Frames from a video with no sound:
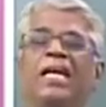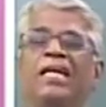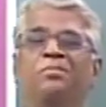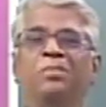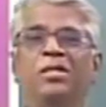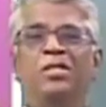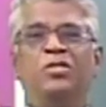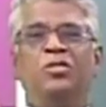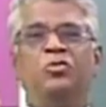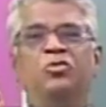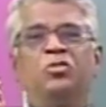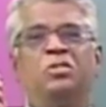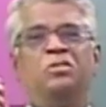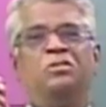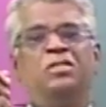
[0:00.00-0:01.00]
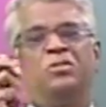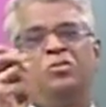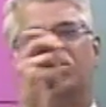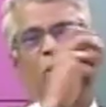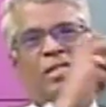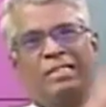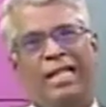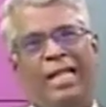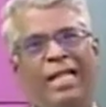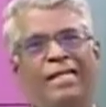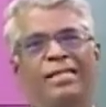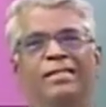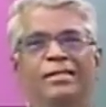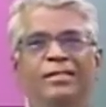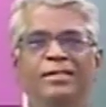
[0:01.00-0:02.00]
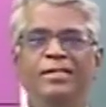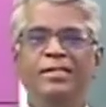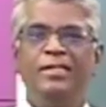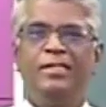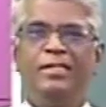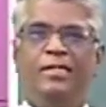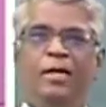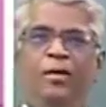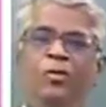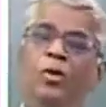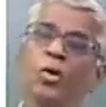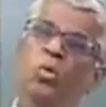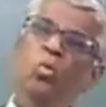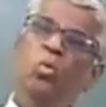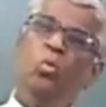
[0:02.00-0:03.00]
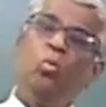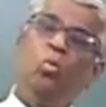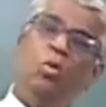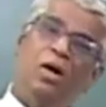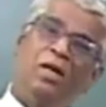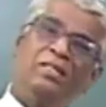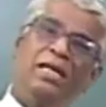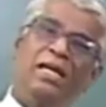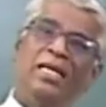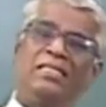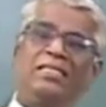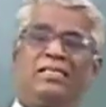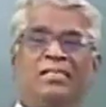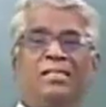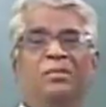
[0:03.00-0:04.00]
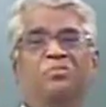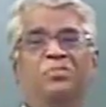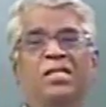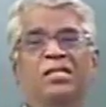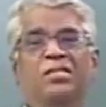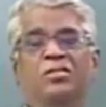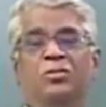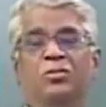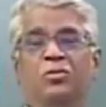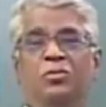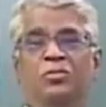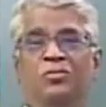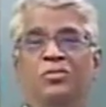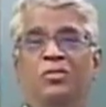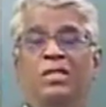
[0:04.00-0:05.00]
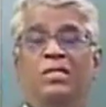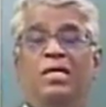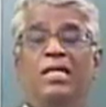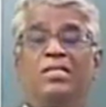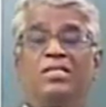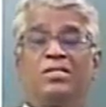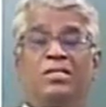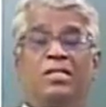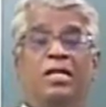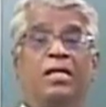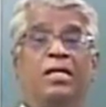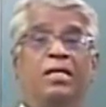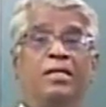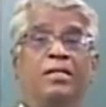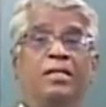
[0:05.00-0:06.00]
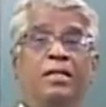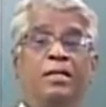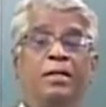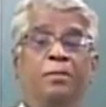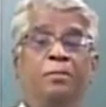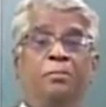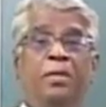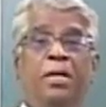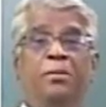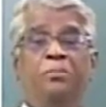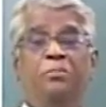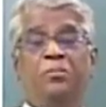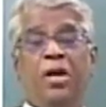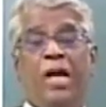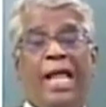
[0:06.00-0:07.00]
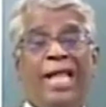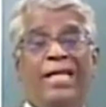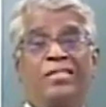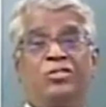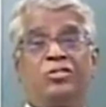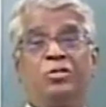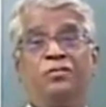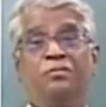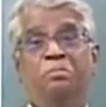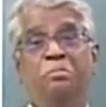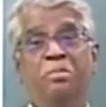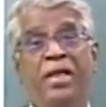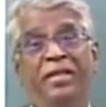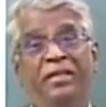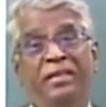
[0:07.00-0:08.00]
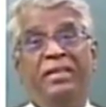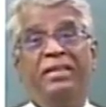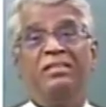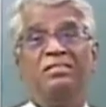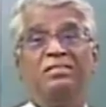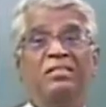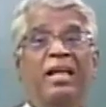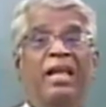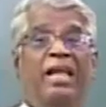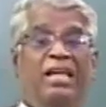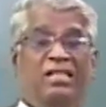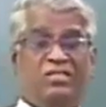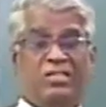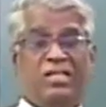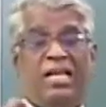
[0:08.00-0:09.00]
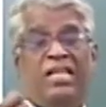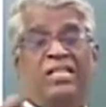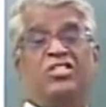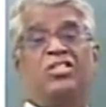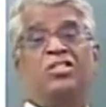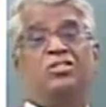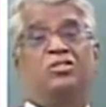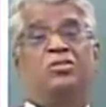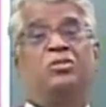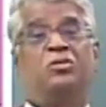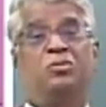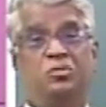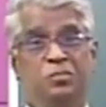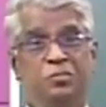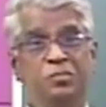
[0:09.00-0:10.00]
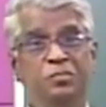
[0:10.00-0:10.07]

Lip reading: can be used in one hand. Now, what has something to do, what has the act of burying the hatchet to do?